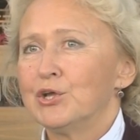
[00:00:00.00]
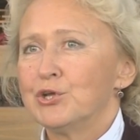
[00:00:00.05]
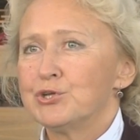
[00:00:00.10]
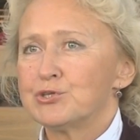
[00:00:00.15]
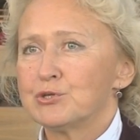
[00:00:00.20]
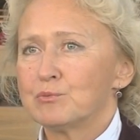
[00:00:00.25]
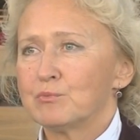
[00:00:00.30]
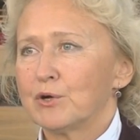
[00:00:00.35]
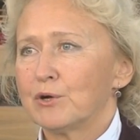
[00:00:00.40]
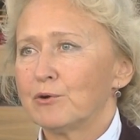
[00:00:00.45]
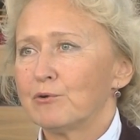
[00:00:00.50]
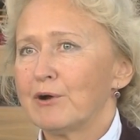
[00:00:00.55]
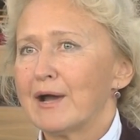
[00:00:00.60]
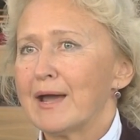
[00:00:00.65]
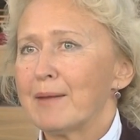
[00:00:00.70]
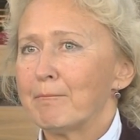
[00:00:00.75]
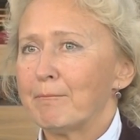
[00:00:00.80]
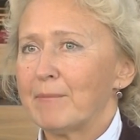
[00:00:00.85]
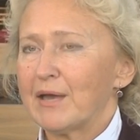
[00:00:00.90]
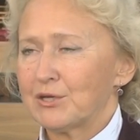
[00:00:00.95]
Tomorrow
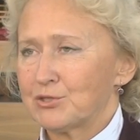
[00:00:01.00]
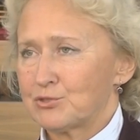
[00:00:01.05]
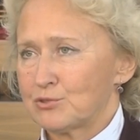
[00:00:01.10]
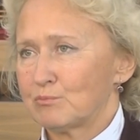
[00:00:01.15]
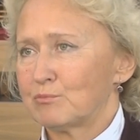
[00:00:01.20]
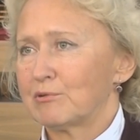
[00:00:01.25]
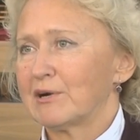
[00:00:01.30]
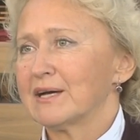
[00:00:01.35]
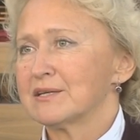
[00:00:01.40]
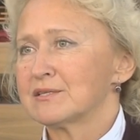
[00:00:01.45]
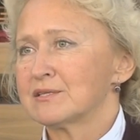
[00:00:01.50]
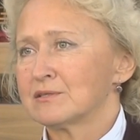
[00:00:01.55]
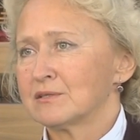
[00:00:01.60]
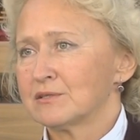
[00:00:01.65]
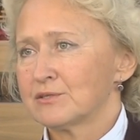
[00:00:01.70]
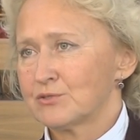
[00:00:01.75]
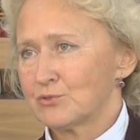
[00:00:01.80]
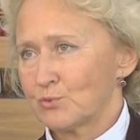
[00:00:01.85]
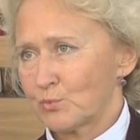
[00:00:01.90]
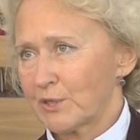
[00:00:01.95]
I'm back to
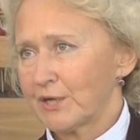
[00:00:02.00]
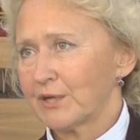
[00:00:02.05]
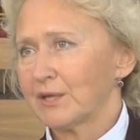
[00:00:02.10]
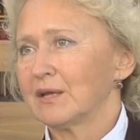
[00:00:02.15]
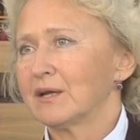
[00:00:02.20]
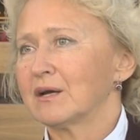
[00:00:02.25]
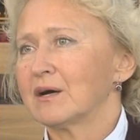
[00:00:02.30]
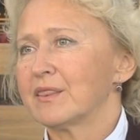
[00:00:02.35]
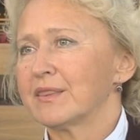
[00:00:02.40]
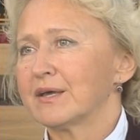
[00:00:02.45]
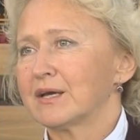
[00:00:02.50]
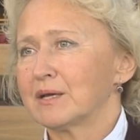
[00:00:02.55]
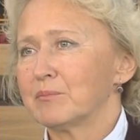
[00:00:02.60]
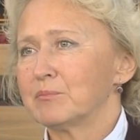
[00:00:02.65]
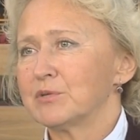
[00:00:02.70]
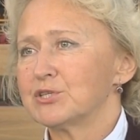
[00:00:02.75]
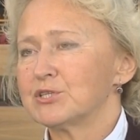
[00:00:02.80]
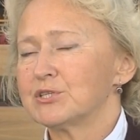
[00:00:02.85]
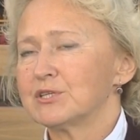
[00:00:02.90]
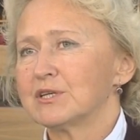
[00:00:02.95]
Brussels, working on the
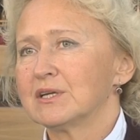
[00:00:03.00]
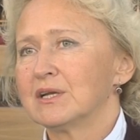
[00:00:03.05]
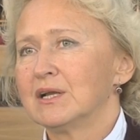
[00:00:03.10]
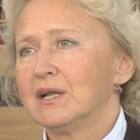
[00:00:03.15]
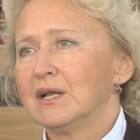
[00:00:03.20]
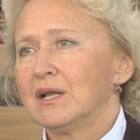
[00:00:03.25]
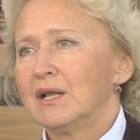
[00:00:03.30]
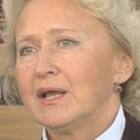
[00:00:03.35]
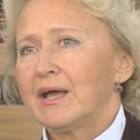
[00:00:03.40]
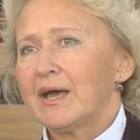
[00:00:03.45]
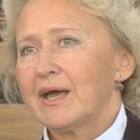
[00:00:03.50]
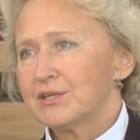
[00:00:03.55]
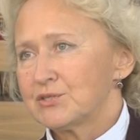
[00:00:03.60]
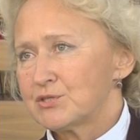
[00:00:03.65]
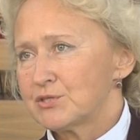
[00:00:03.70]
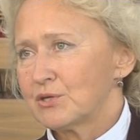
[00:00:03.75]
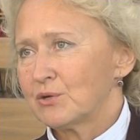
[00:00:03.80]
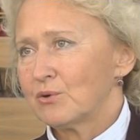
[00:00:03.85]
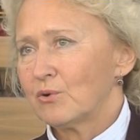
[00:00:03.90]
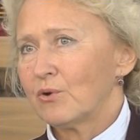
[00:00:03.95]
commission, and
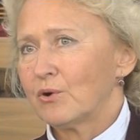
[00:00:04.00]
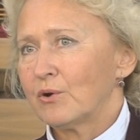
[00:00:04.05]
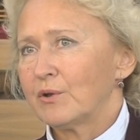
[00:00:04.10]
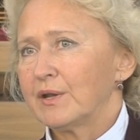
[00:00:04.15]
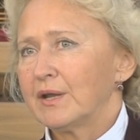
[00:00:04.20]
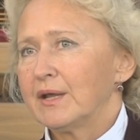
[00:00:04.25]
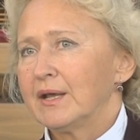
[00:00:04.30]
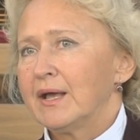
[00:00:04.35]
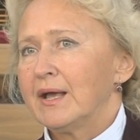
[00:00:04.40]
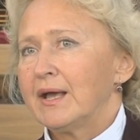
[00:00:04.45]
so on.